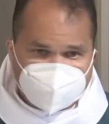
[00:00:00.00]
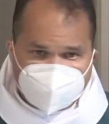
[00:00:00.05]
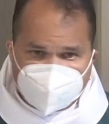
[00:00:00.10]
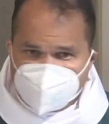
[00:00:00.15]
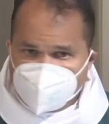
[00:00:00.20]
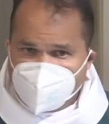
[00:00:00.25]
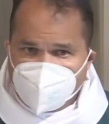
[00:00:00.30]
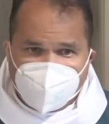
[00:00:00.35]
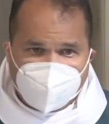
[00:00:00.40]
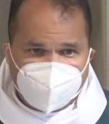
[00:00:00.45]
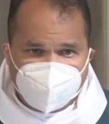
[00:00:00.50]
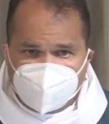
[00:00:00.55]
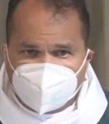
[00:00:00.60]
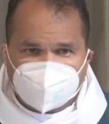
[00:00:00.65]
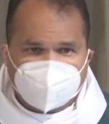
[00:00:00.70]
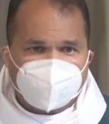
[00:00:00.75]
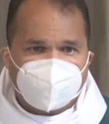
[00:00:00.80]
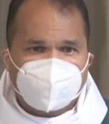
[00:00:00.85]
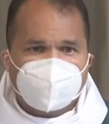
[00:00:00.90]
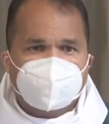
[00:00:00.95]
our
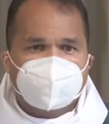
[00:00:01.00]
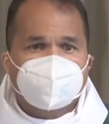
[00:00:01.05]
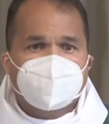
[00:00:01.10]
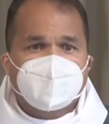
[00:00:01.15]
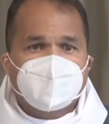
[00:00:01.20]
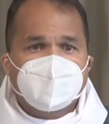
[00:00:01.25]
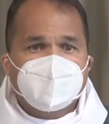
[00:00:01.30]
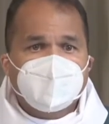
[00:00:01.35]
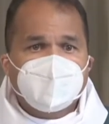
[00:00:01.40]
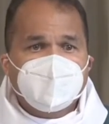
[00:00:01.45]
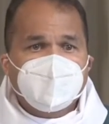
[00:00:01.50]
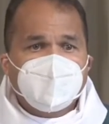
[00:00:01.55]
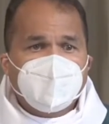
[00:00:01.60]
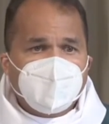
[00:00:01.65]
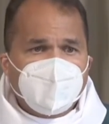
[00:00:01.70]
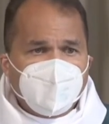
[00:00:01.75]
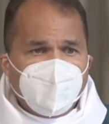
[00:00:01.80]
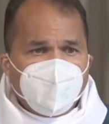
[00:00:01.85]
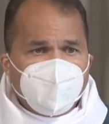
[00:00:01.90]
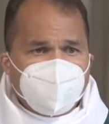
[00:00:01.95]
village. We
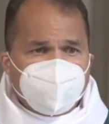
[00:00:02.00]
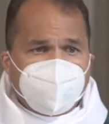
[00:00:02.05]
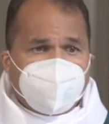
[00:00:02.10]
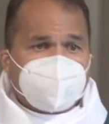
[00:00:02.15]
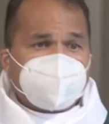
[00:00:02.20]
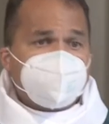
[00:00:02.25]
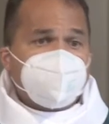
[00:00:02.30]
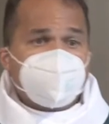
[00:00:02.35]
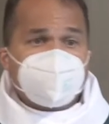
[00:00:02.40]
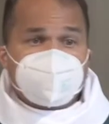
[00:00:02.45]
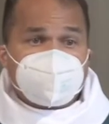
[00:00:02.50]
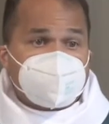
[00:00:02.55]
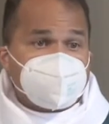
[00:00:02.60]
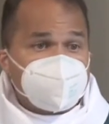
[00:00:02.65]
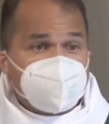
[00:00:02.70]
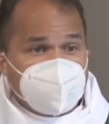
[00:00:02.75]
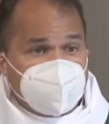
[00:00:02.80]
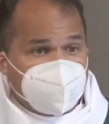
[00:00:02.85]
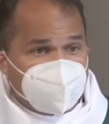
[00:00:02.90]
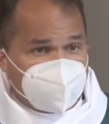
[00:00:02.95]
might notice
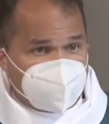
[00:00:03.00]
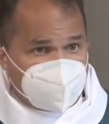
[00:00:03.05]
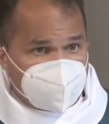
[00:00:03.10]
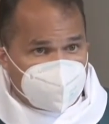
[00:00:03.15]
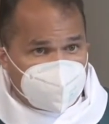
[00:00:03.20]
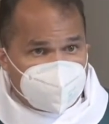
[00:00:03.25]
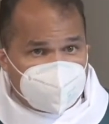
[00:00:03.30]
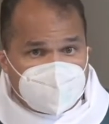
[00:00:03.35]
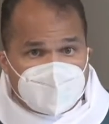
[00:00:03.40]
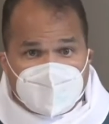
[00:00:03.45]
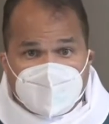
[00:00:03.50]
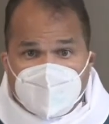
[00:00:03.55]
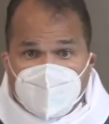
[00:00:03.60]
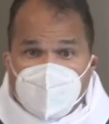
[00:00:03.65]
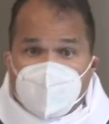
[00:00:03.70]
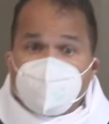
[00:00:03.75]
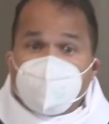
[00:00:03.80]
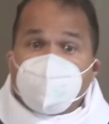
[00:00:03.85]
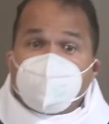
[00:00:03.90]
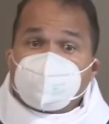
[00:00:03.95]
him
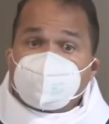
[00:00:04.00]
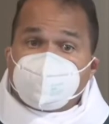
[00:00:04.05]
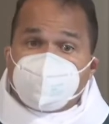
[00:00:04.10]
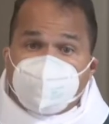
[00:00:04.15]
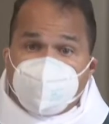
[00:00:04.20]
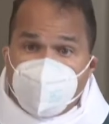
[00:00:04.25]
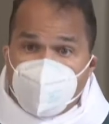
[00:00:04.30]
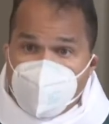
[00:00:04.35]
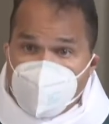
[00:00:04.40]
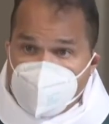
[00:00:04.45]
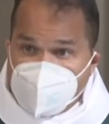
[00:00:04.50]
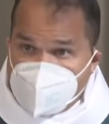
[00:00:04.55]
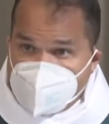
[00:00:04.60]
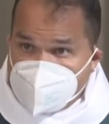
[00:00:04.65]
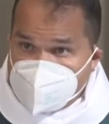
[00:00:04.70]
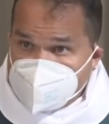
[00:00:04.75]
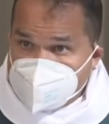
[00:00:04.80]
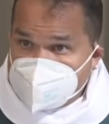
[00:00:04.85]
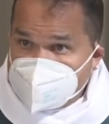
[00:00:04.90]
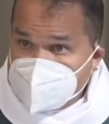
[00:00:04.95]
among the poor
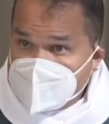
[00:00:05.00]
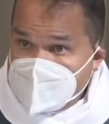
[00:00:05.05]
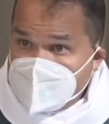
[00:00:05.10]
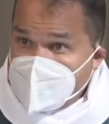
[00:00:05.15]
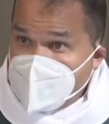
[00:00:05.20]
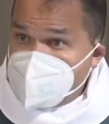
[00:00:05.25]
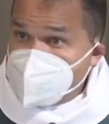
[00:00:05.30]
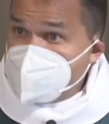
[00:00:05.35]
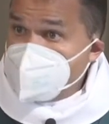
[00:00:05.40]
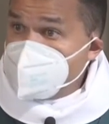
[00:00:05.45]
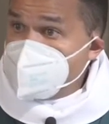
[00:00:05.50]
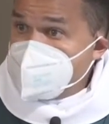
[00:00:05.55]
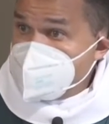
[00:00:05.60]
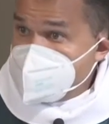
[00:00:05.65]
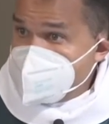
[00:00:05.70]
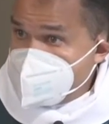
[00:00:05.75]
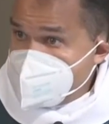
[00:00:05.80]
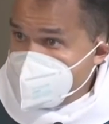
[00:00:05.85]
and the needy